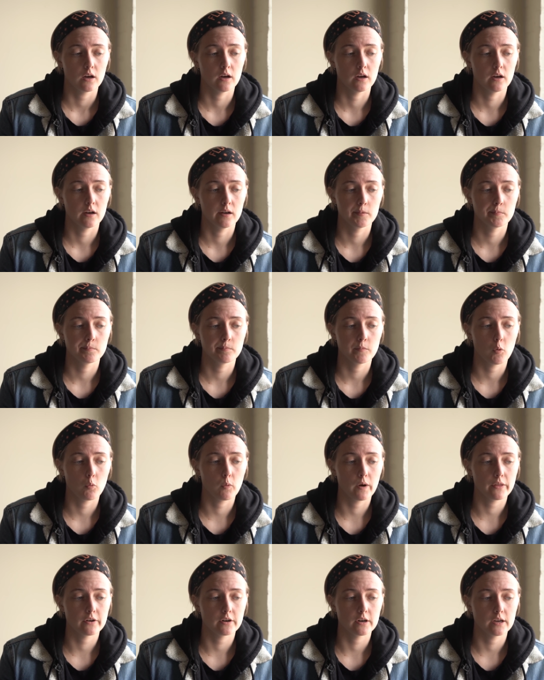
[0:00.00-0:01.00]
Um,
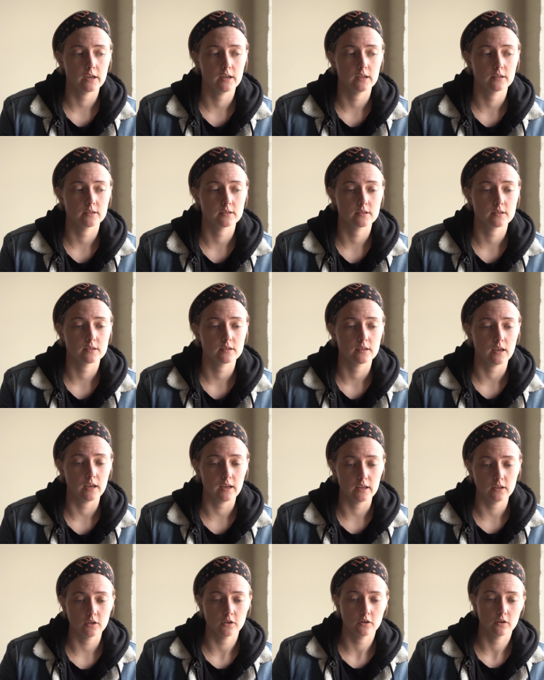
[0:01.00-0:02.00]
whether it's
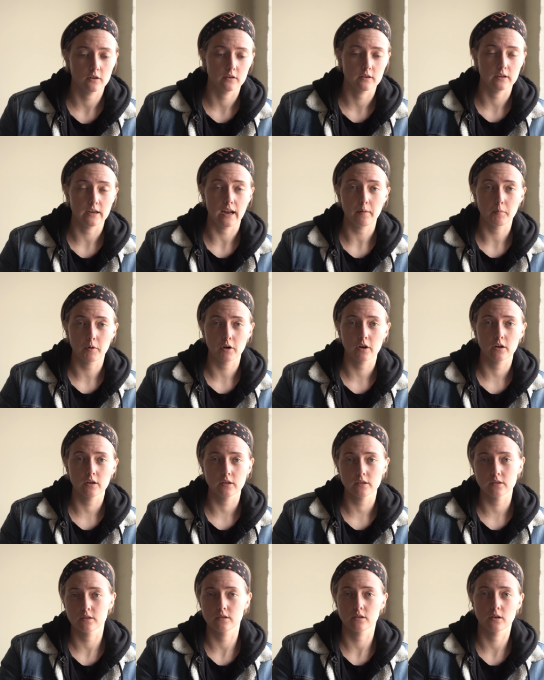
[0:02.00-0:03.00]
in your
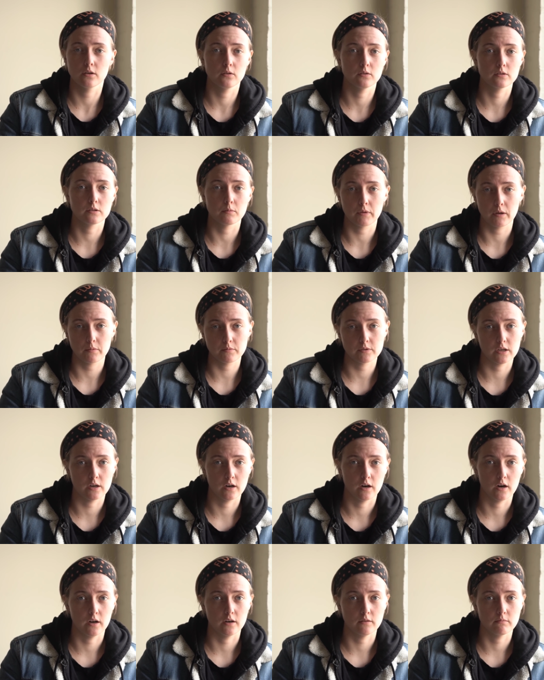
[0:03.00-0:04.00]
neighborhood, so sometimes
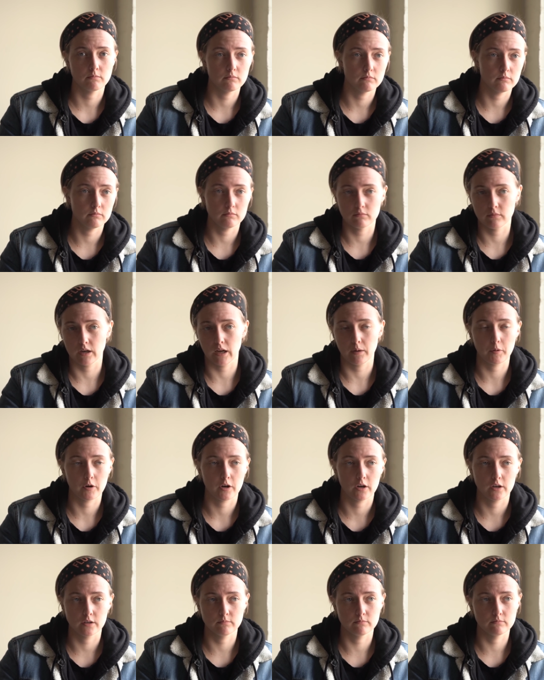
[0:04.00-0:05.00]
there are
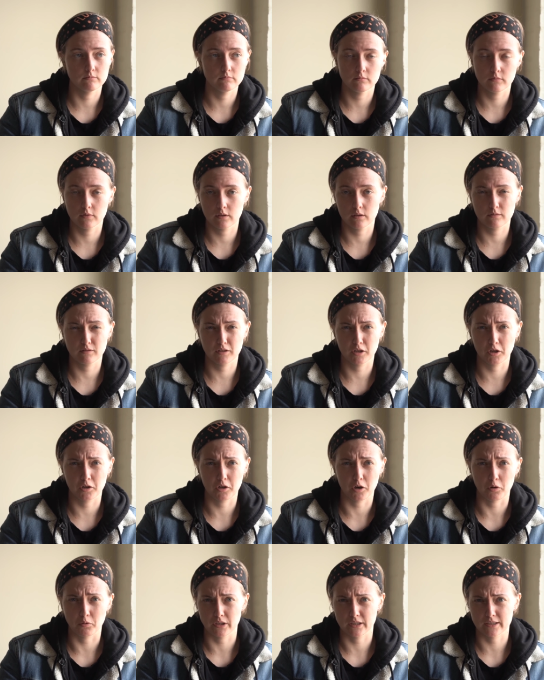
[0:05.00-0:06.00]
neighborhood
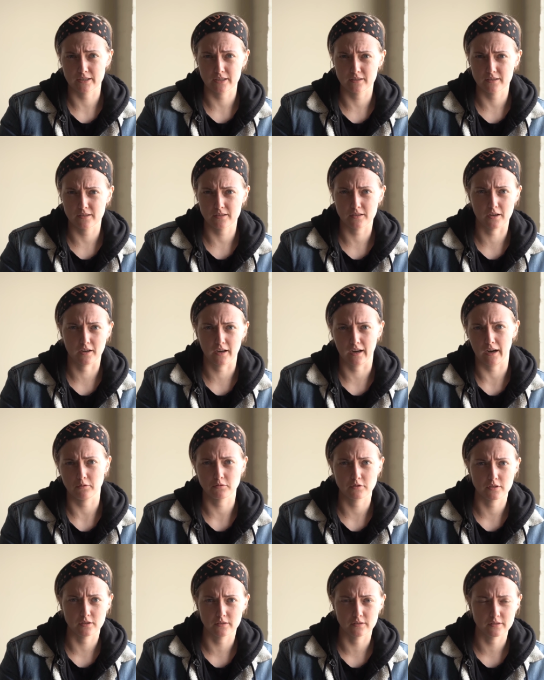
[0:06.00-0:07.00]
coalitions or
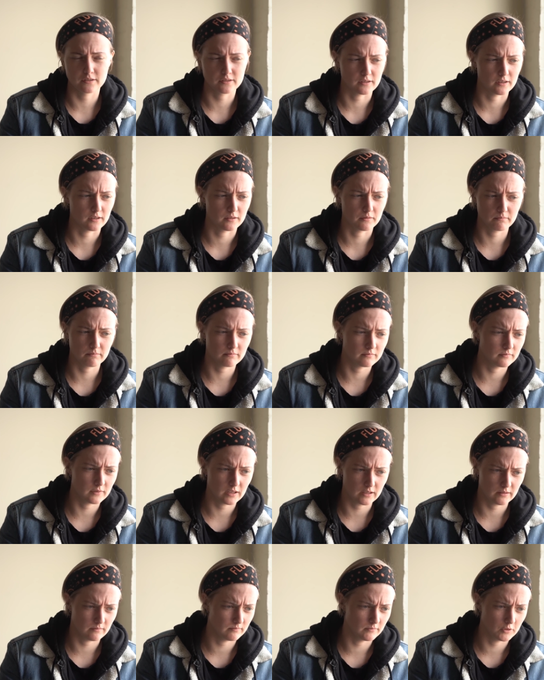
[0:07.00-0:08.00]
councils or
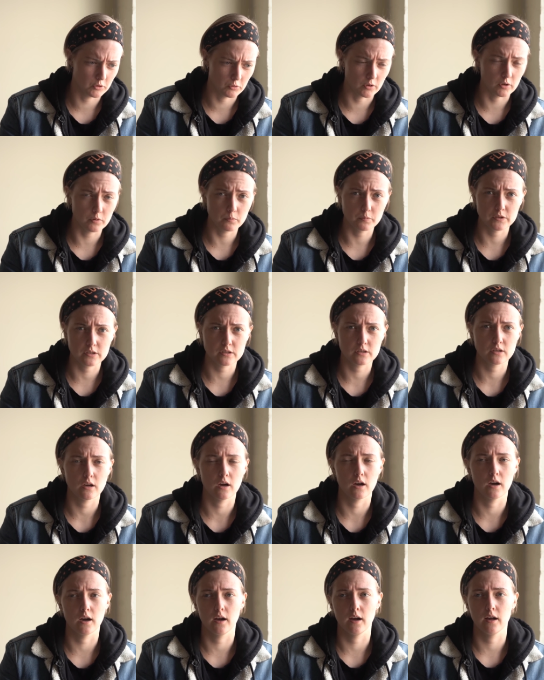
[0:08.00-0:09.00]
groups
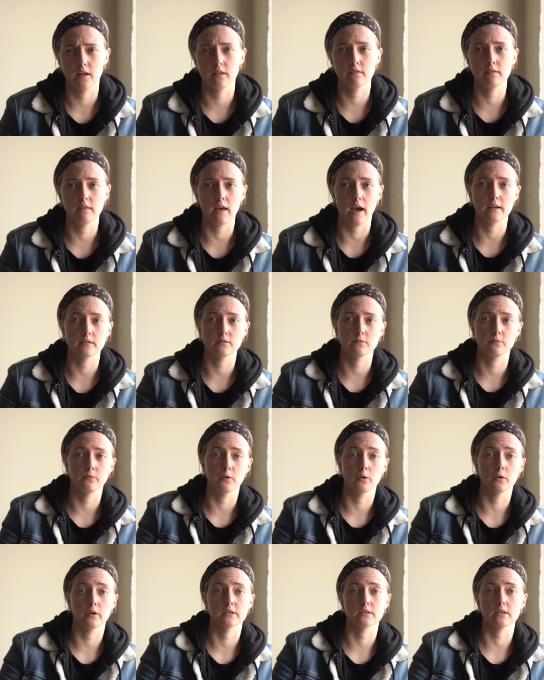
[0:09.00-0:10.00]
uh, that
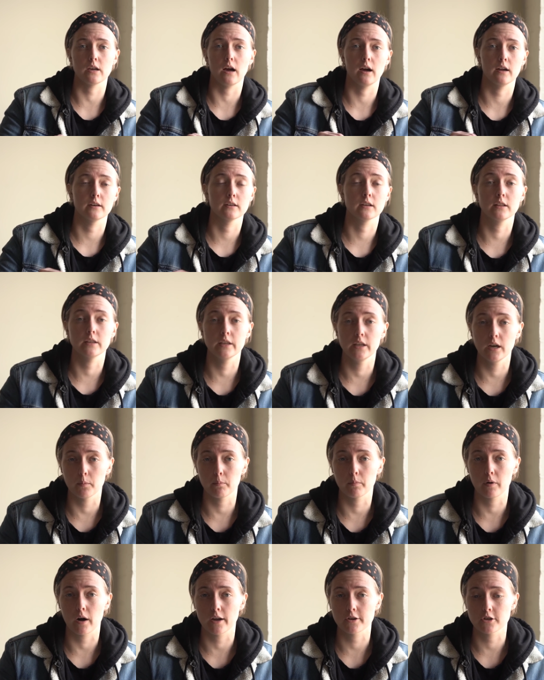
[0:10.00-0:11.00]
focus on
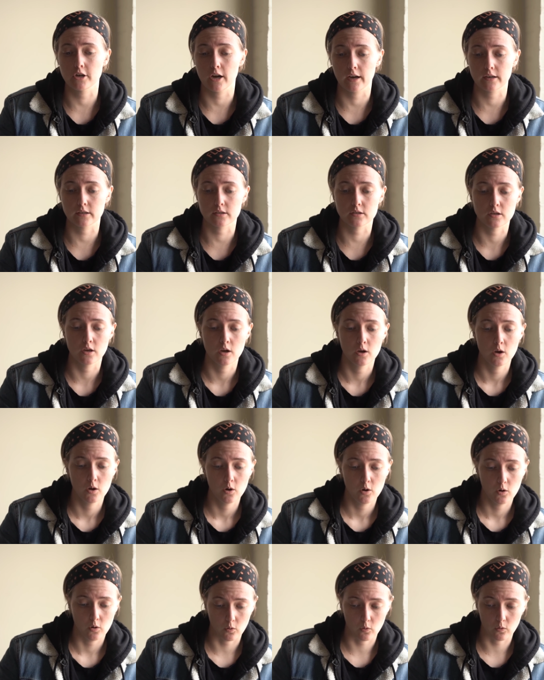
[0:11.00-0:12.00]
cleanup projects
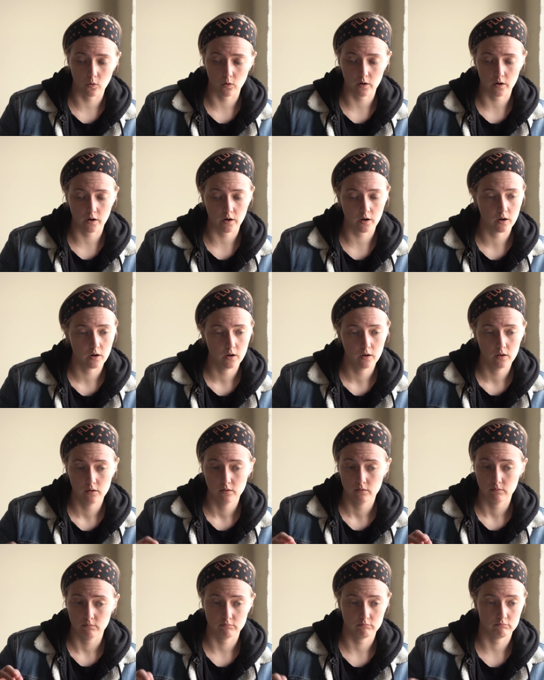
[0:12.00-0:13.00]
or
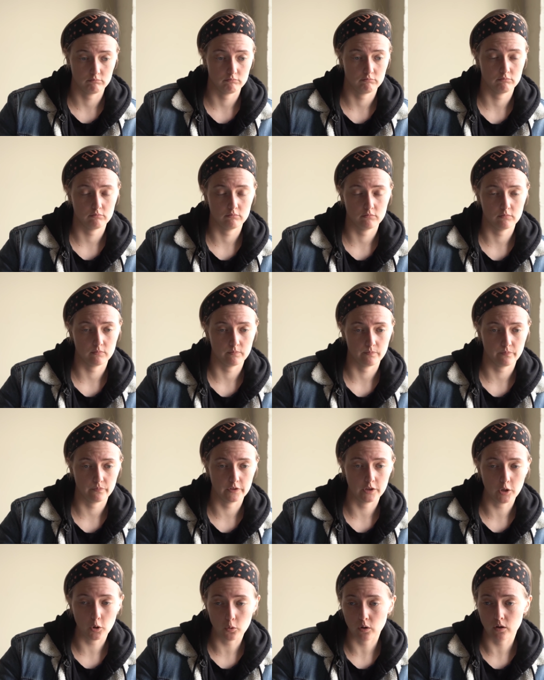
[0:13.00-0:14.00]

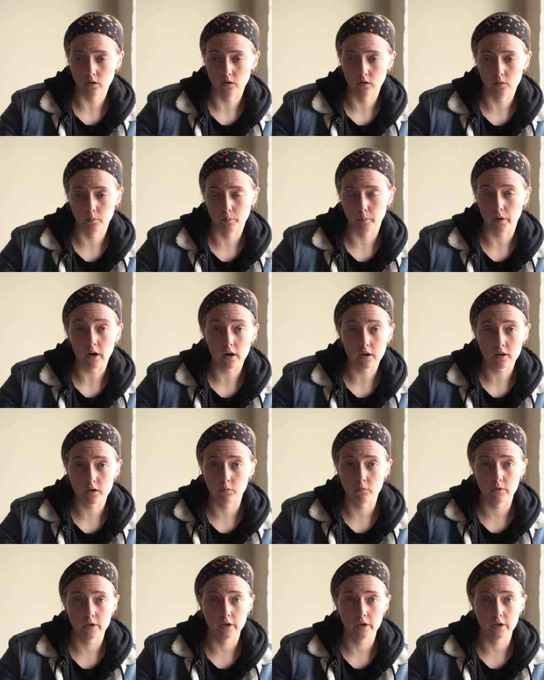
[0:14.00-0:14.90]
local park